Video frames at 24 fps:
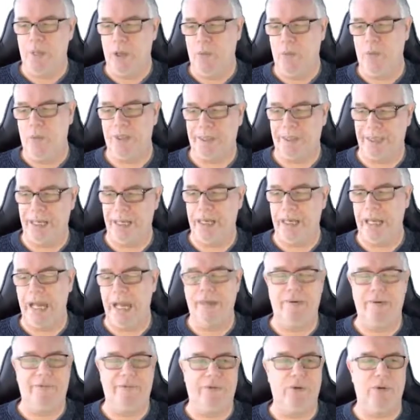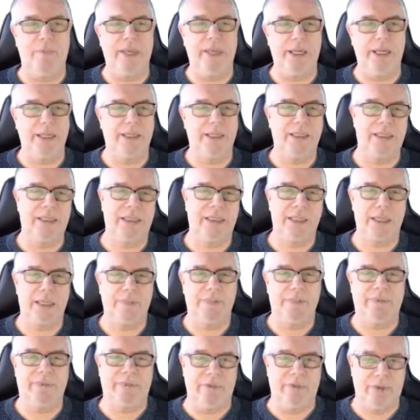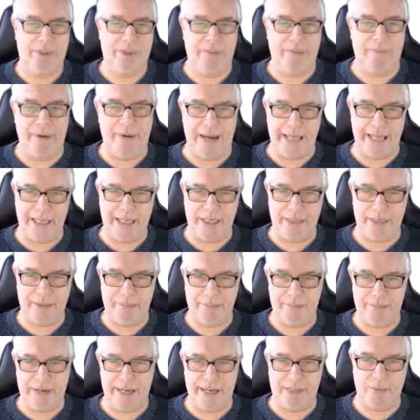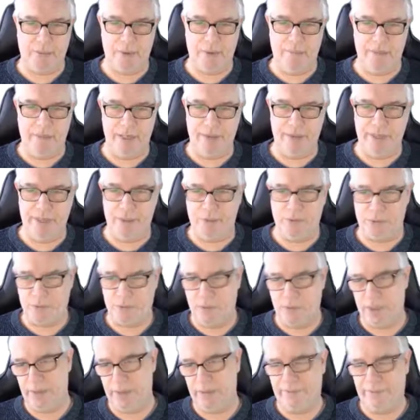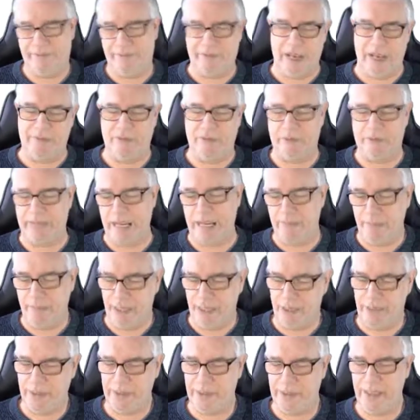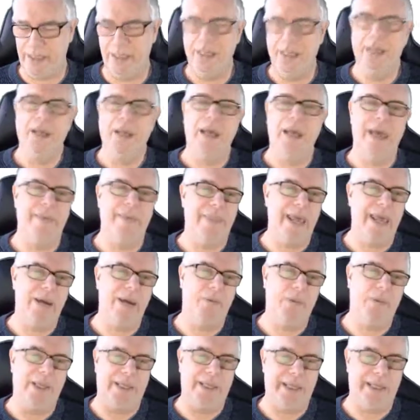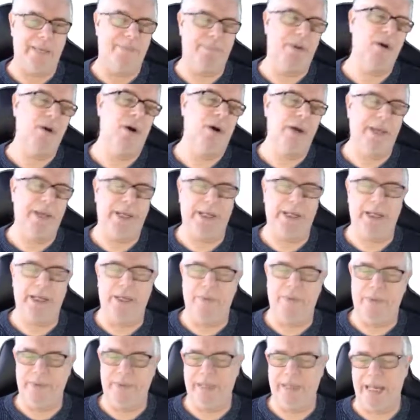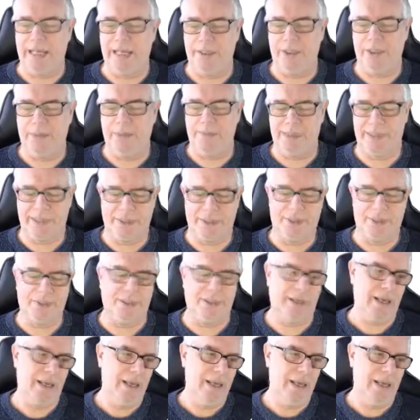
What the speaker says: We still have a few minutes before the break. The break will be the usual 5 to 10 minutes, and then we keep going with the hands-on session.